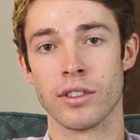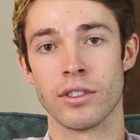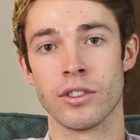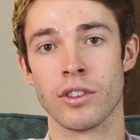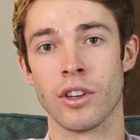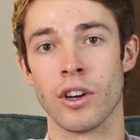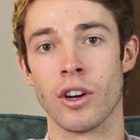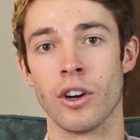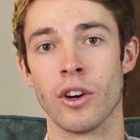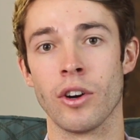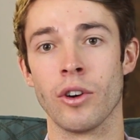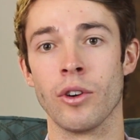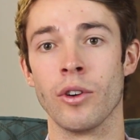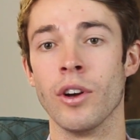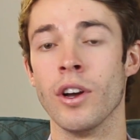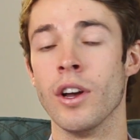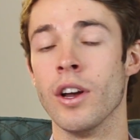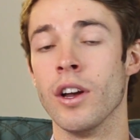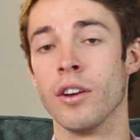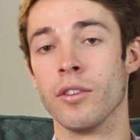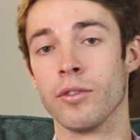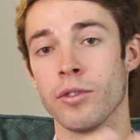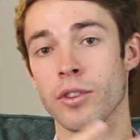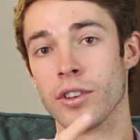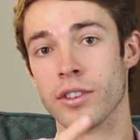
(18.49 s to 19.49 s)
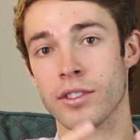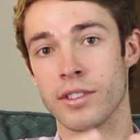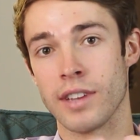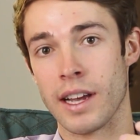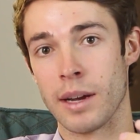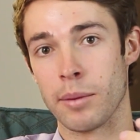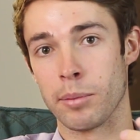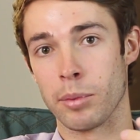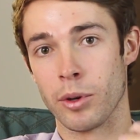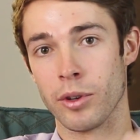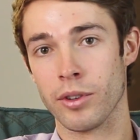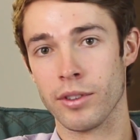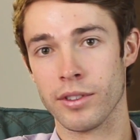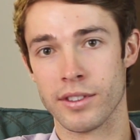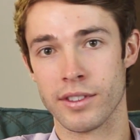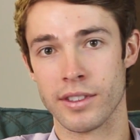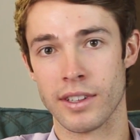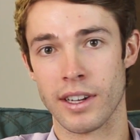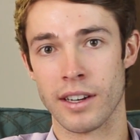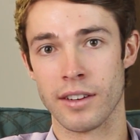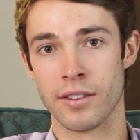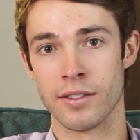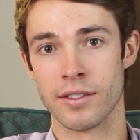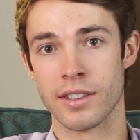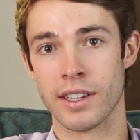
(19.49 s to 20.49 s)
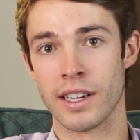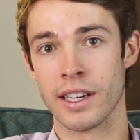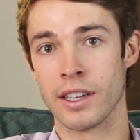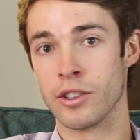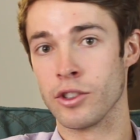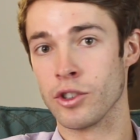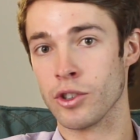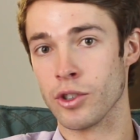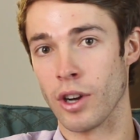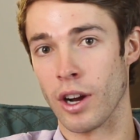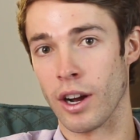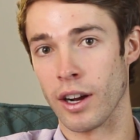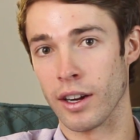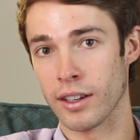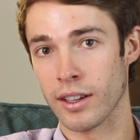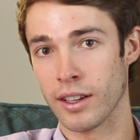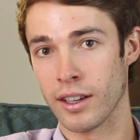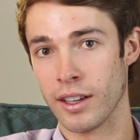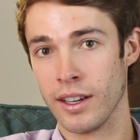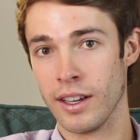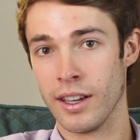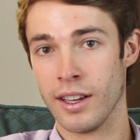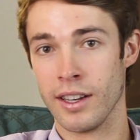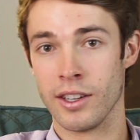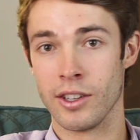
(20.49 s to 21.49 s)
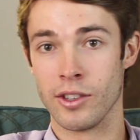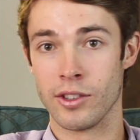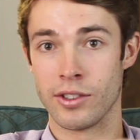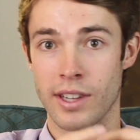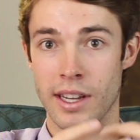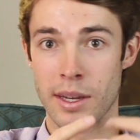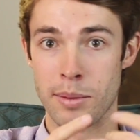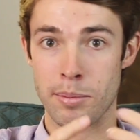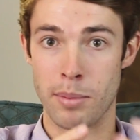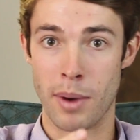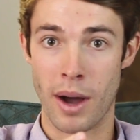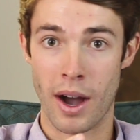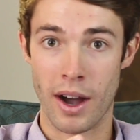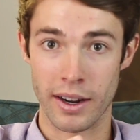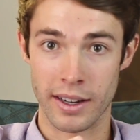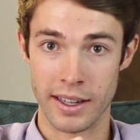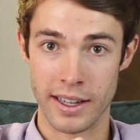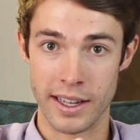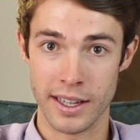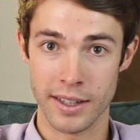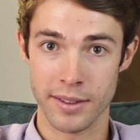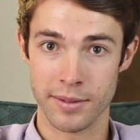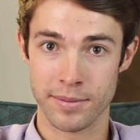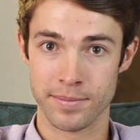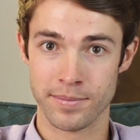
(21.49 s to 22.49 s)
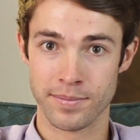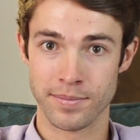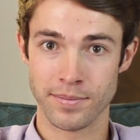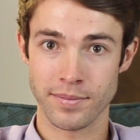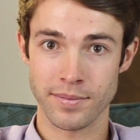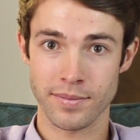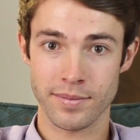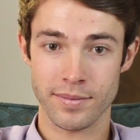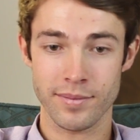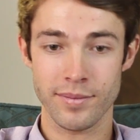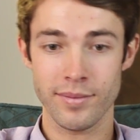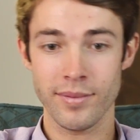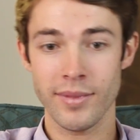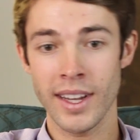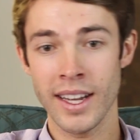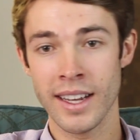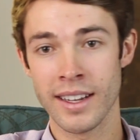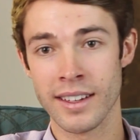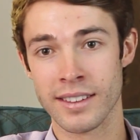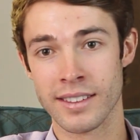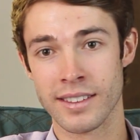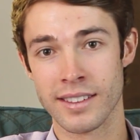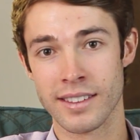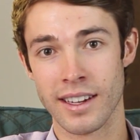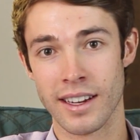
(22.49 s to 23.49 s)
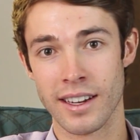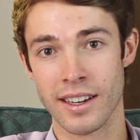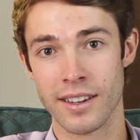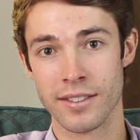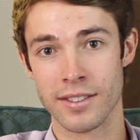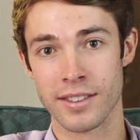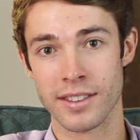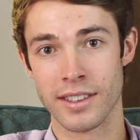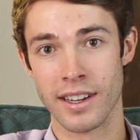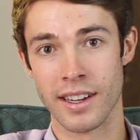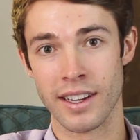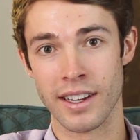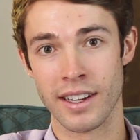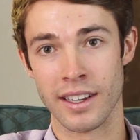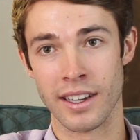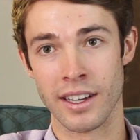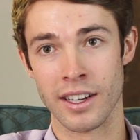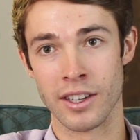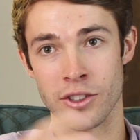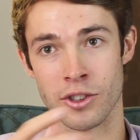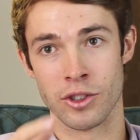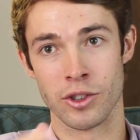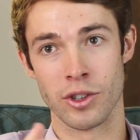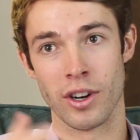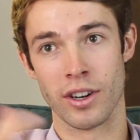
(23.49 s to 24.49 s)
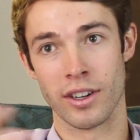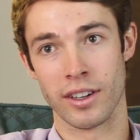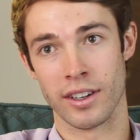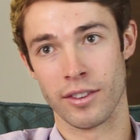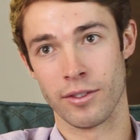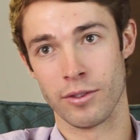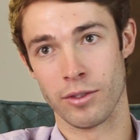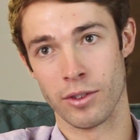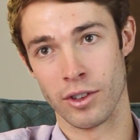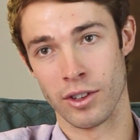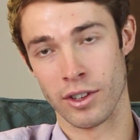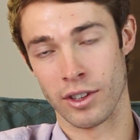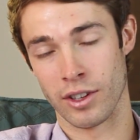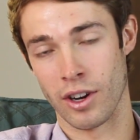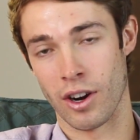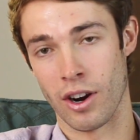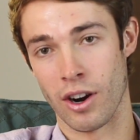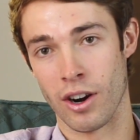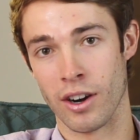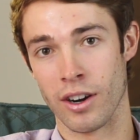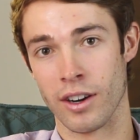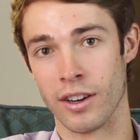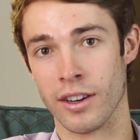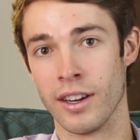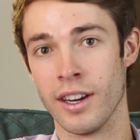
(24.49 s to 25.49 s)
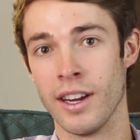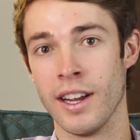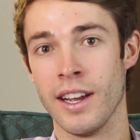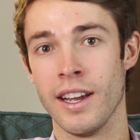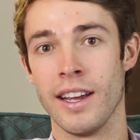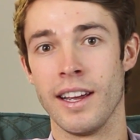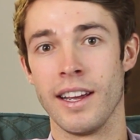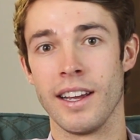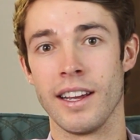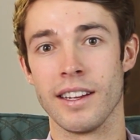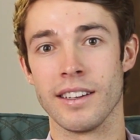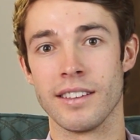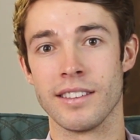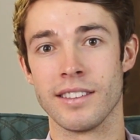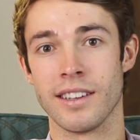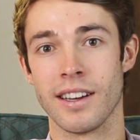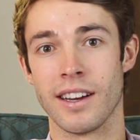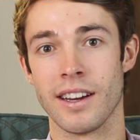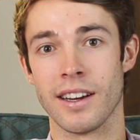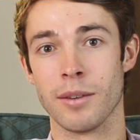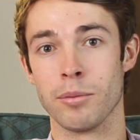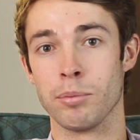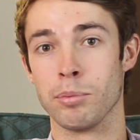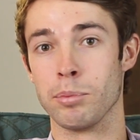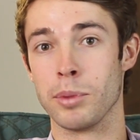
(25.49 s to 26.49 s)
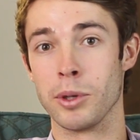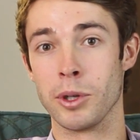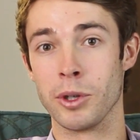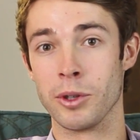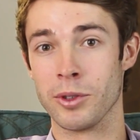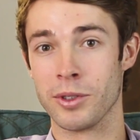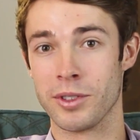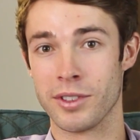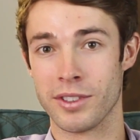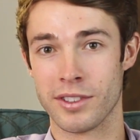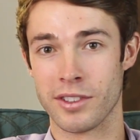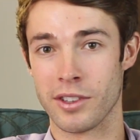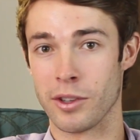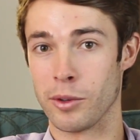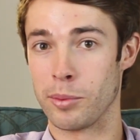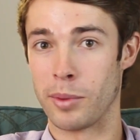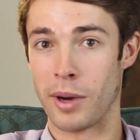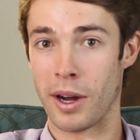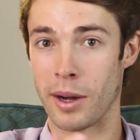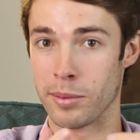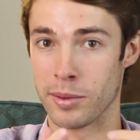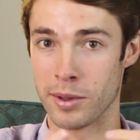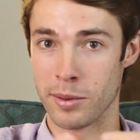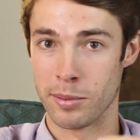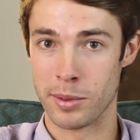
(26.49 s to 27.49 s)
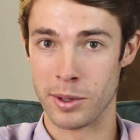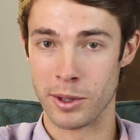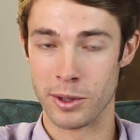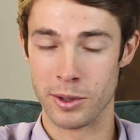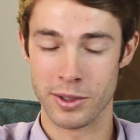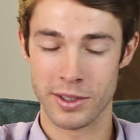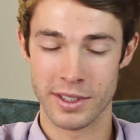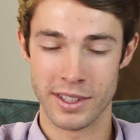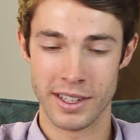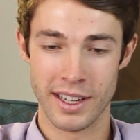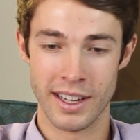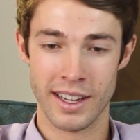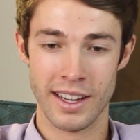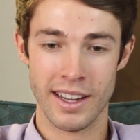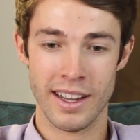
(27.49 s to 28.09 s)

So, for example, instead of saying truck, you say bakkie instead of saying a trunk for a car, it's a boot, so pop the boot.